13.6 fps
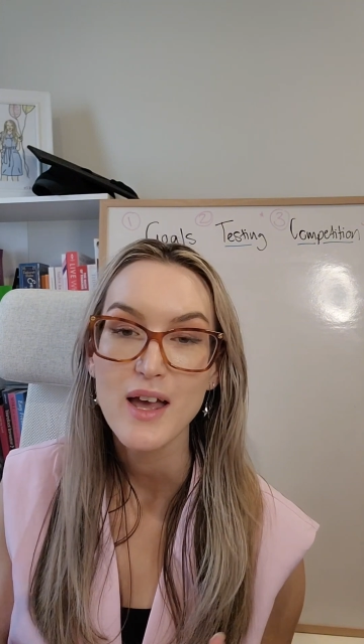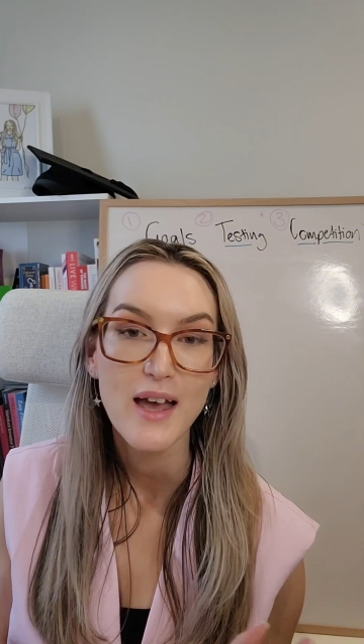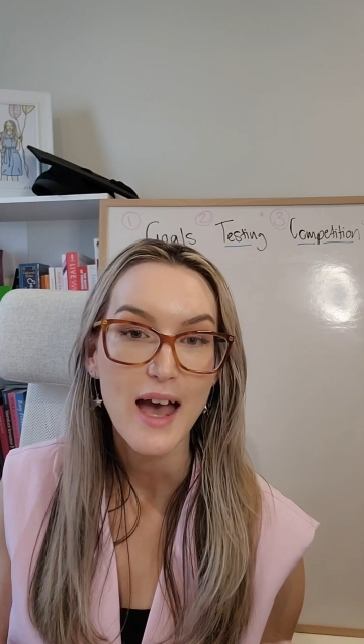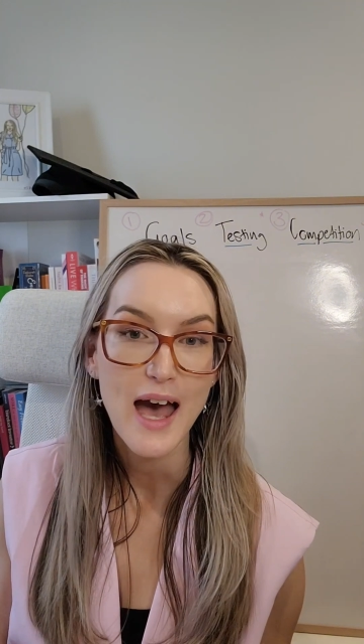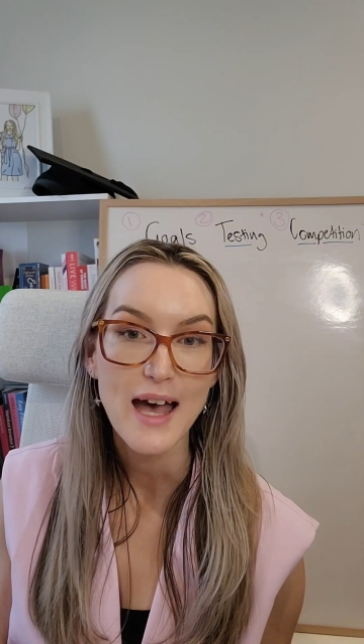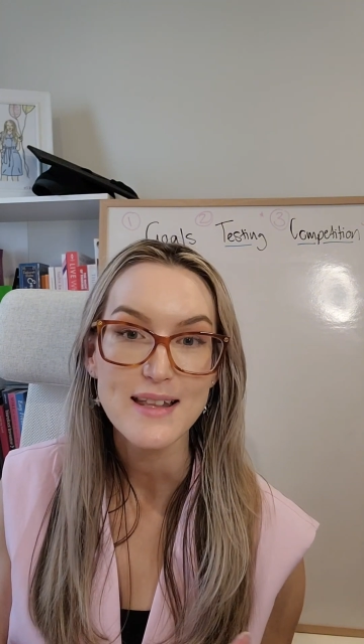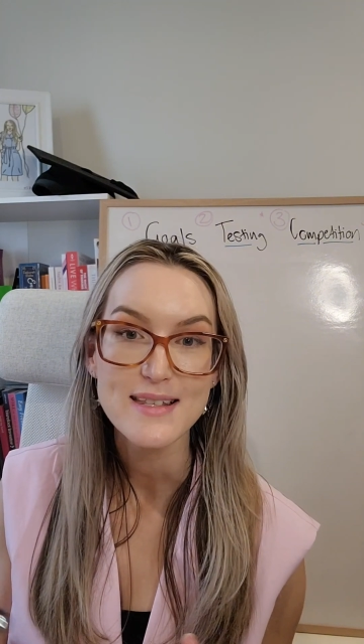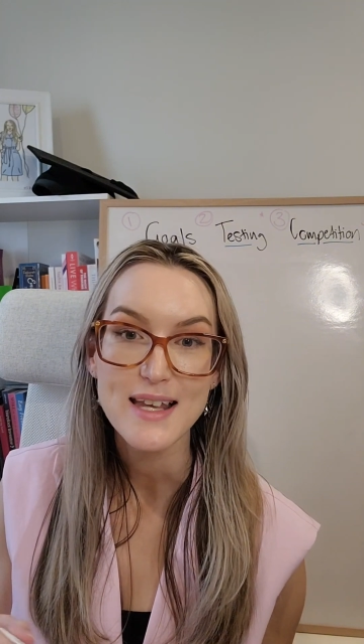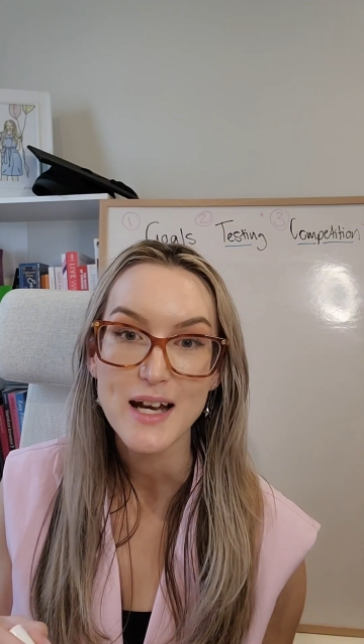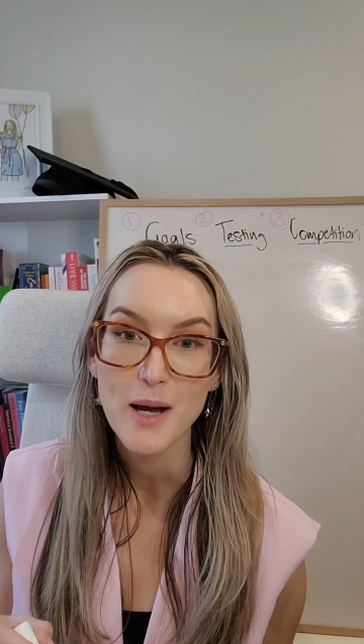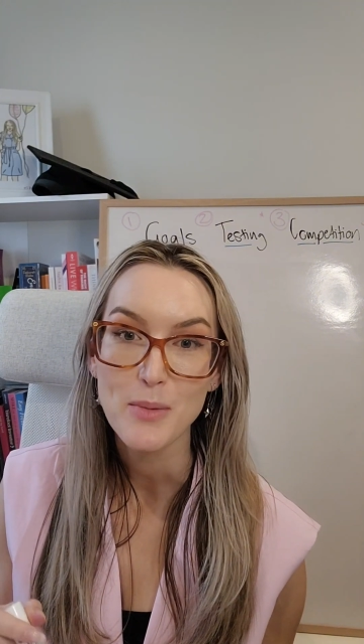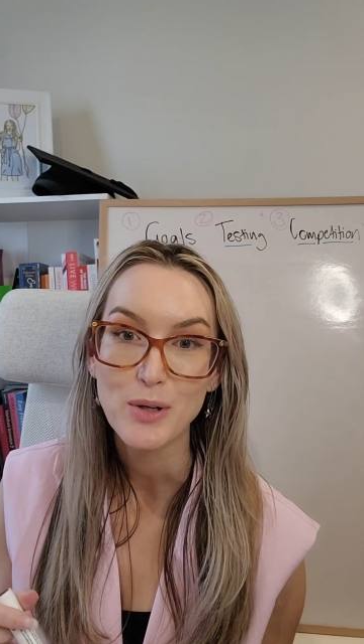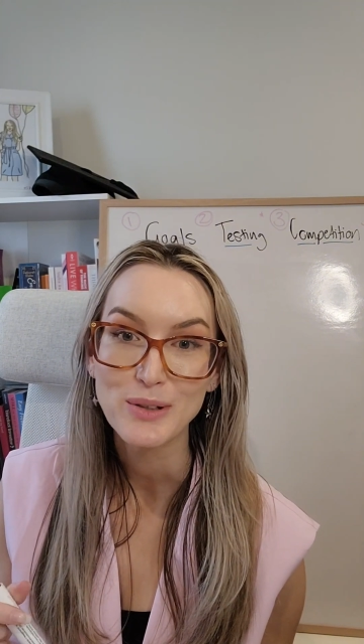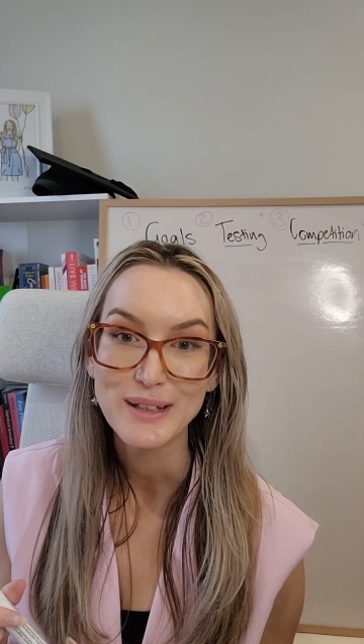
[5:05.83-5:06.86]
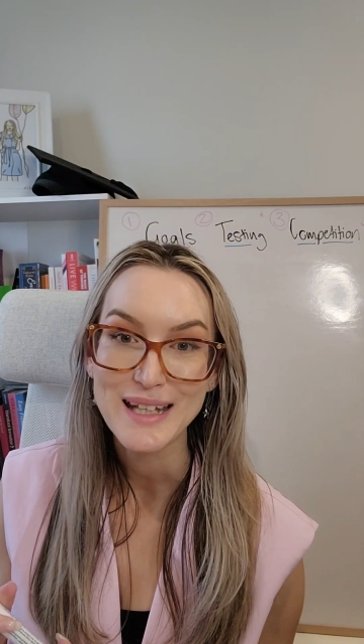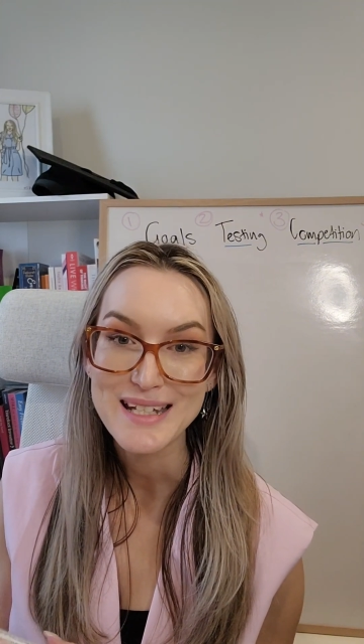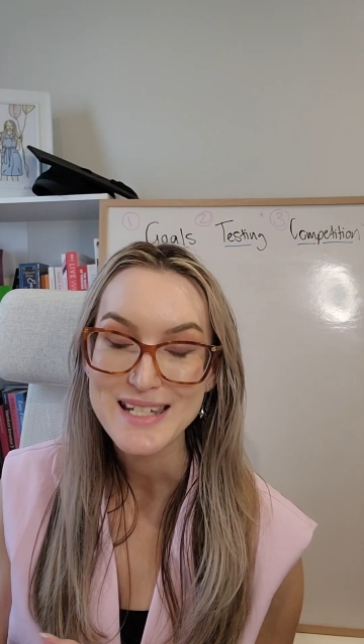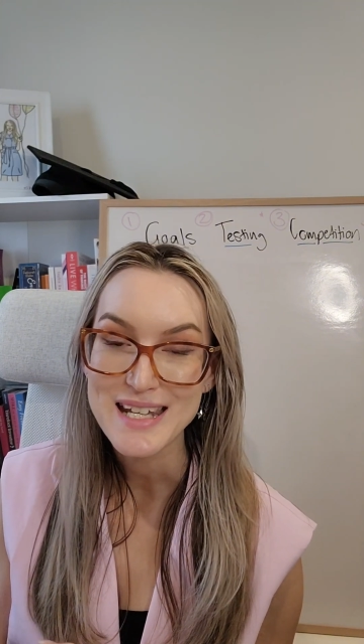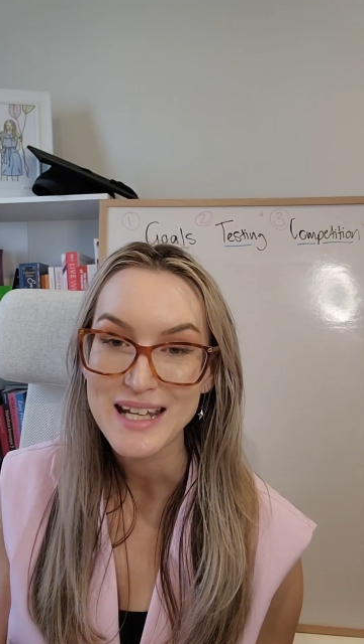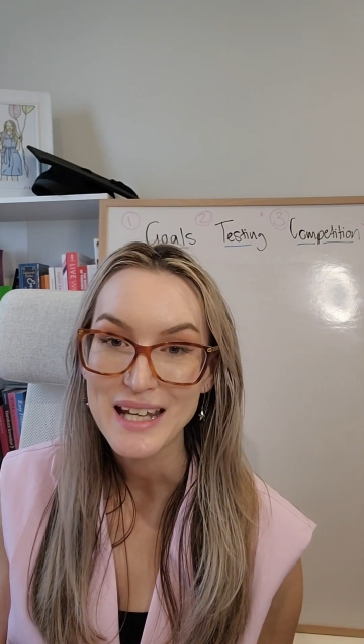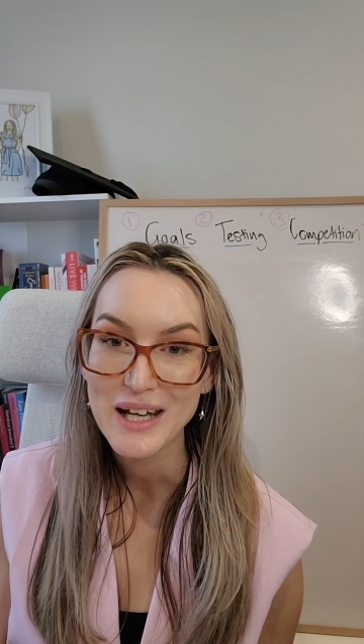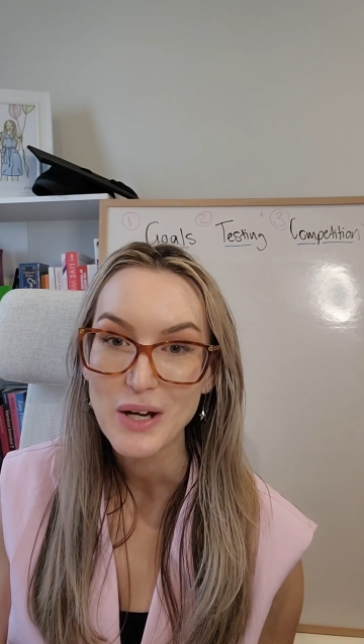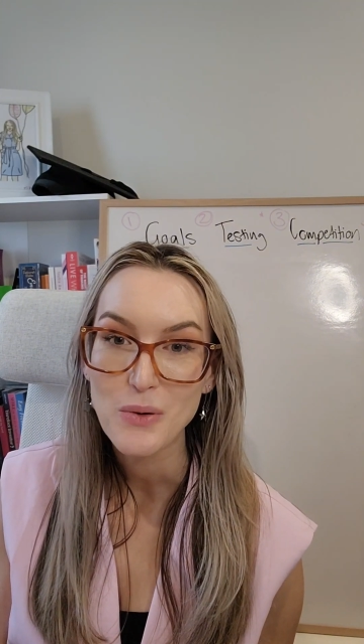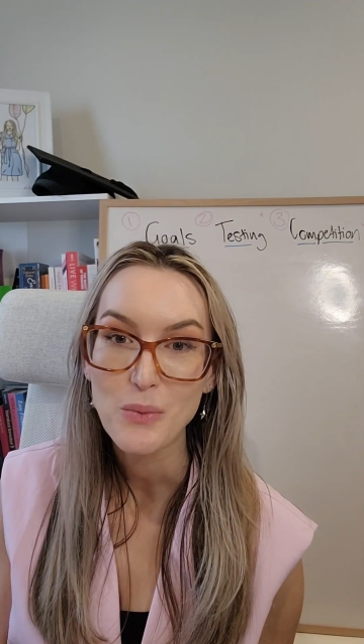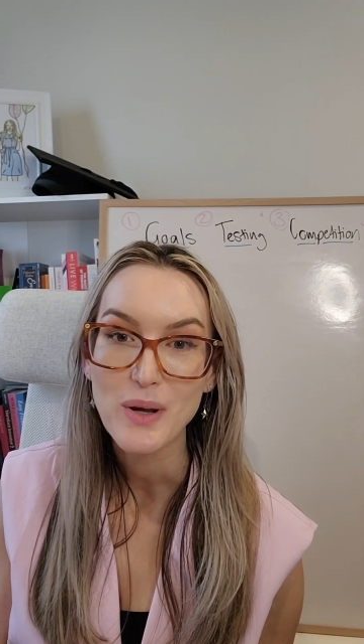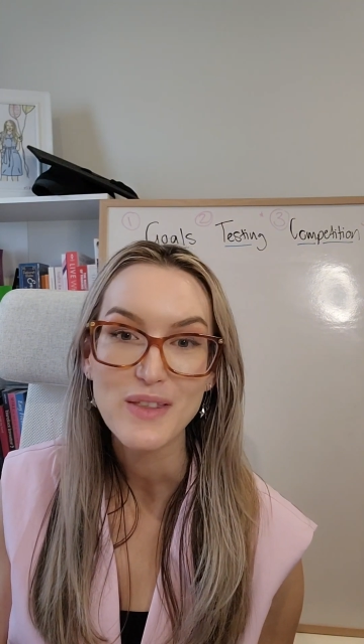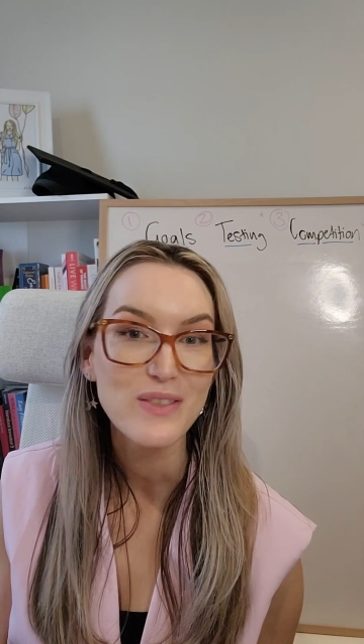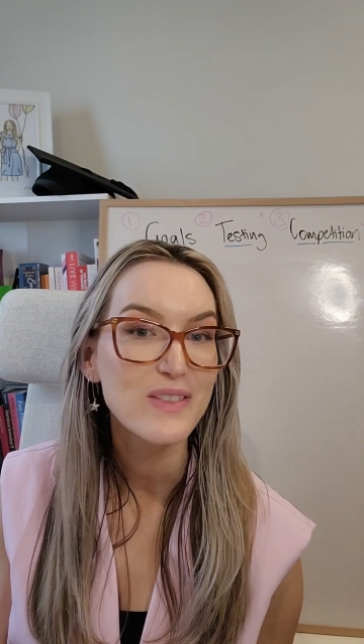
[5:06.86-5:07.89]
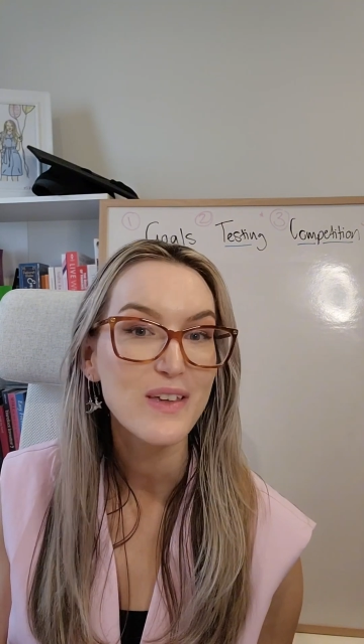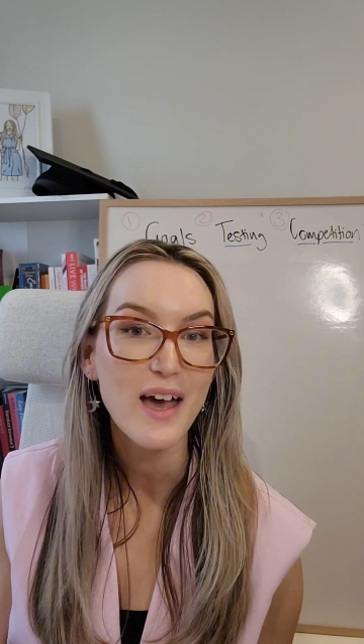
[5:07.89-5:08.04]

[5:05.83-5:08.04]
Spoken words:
ad set up on LinkedIn with